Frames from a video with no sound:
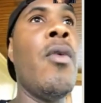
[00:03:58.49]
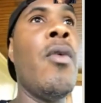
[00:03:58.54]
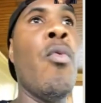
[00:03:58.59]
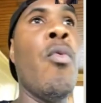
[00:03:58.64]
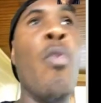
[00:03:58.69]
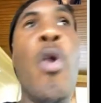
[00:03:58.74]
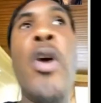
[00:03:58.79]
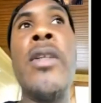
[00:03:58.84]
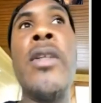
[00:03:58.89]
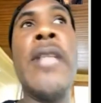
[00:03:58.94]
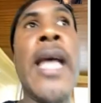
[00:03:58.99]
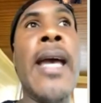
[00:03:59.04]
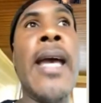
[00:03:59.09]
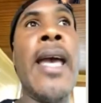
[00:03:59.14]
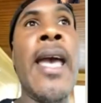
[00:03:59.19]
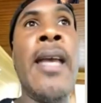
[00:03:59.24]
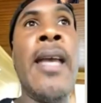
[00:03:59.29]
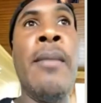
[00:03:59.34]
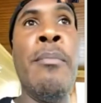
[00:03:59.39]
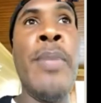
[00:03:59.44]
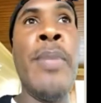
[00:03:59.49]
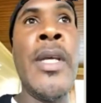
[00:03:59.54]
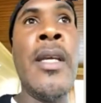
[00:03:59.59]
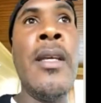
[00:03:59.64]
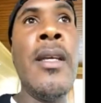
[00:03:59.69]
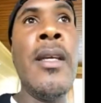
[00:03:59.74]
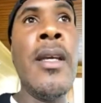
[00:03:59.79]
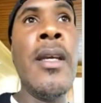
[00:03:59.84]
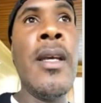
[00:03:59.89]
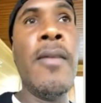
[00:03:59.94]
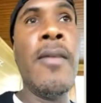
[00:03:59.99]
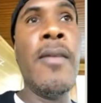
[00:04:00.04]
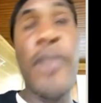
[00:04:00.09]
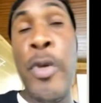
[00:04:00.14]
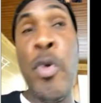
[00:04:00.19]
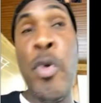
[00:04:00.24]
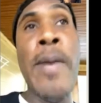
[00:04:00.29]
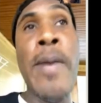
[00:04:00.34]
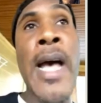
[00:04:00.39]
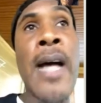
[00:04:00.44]
worked at NB for
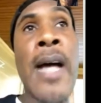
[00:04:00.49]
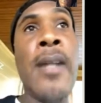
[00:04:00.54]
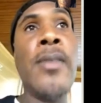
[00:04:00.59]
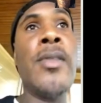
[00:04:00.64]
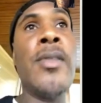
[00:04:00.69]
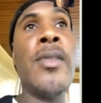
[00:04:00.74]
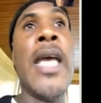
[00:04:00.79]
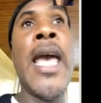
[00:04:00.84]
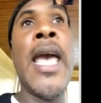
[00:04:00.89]
Balance,